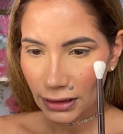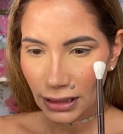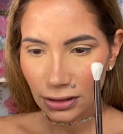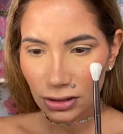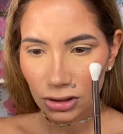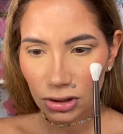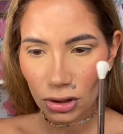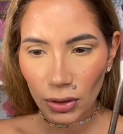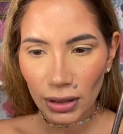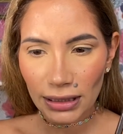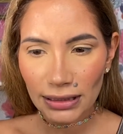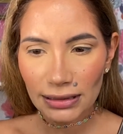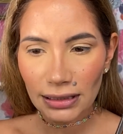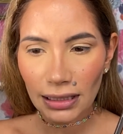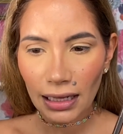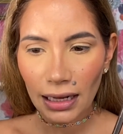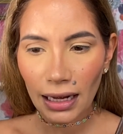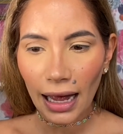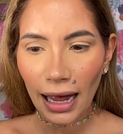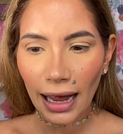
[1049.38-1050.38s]
So it's an
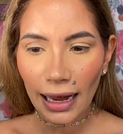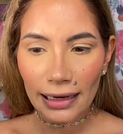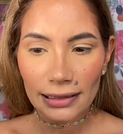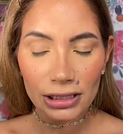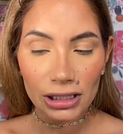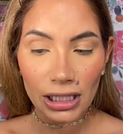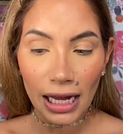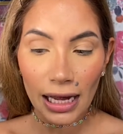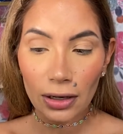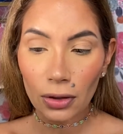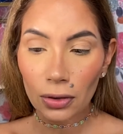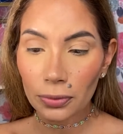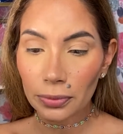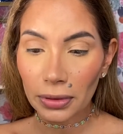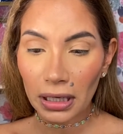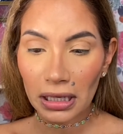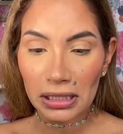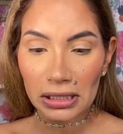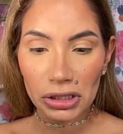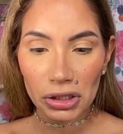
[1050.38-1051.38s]
eyeshadow
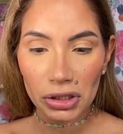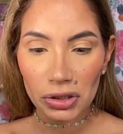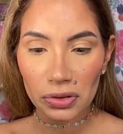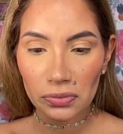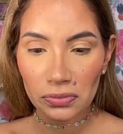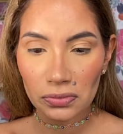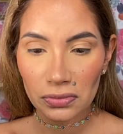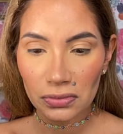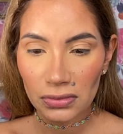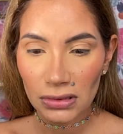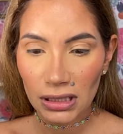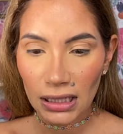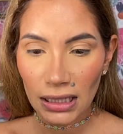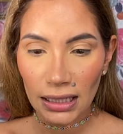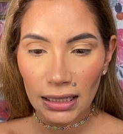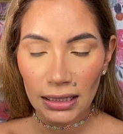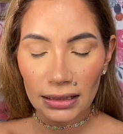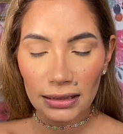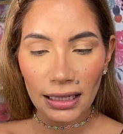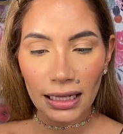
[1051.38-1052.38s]
brush.
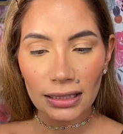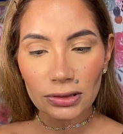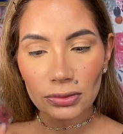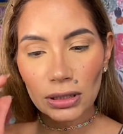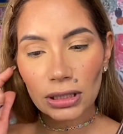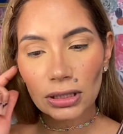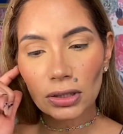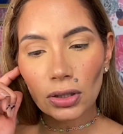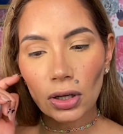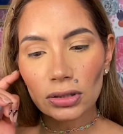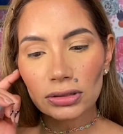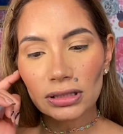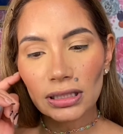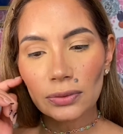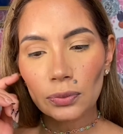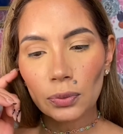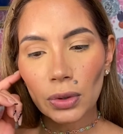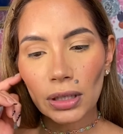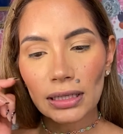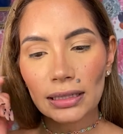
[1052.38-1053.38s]
That's what he calls
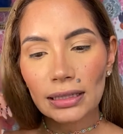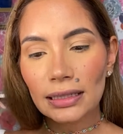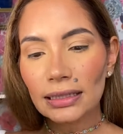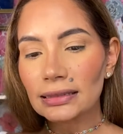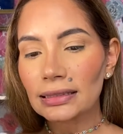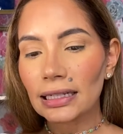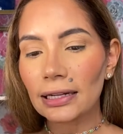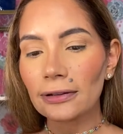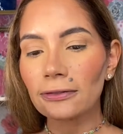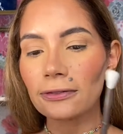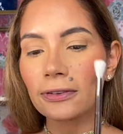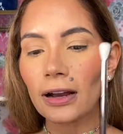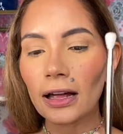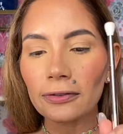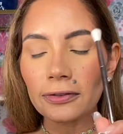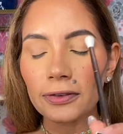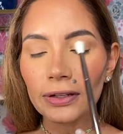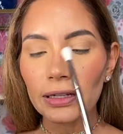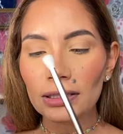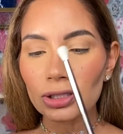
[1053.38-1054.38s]
it. What it is, a
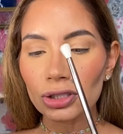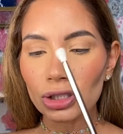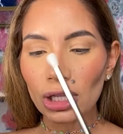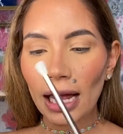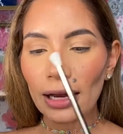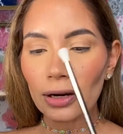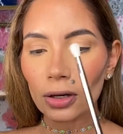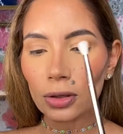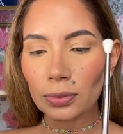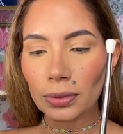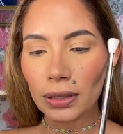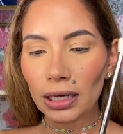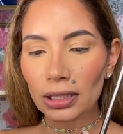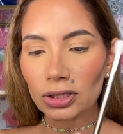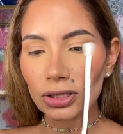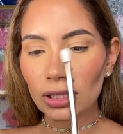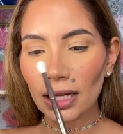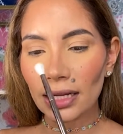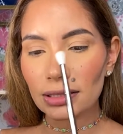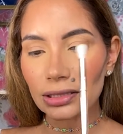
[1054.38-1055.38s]
fluffy shadow
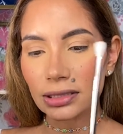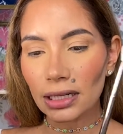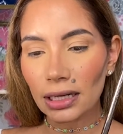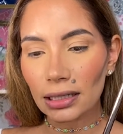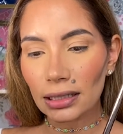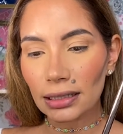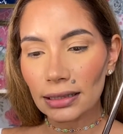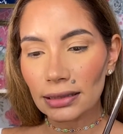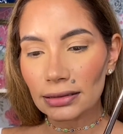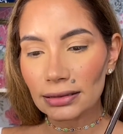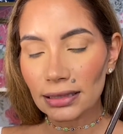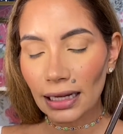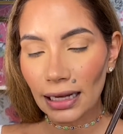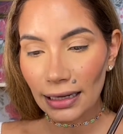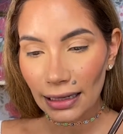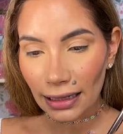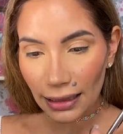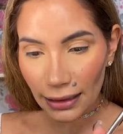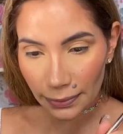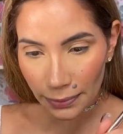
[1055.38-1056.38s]
brush that gently
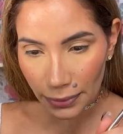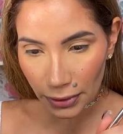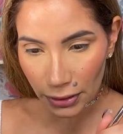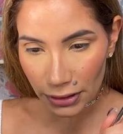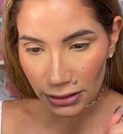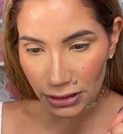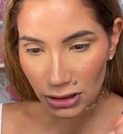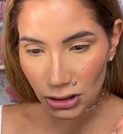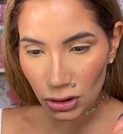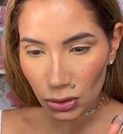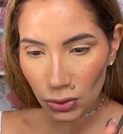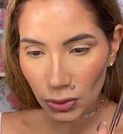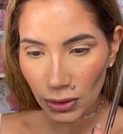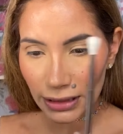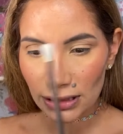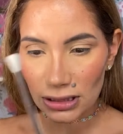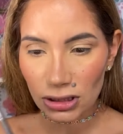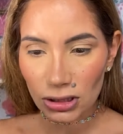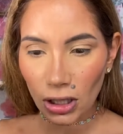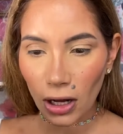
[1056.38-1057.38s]
tapers to a
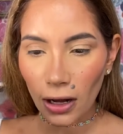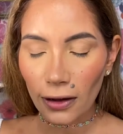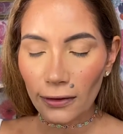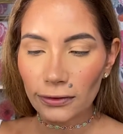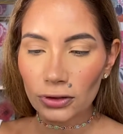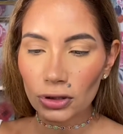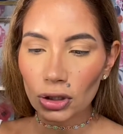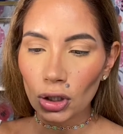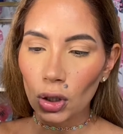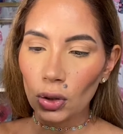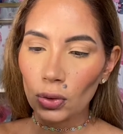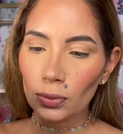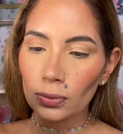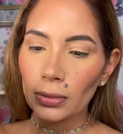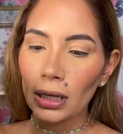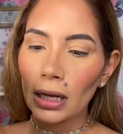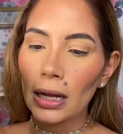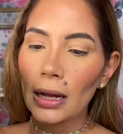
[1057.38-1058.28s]
soft dome,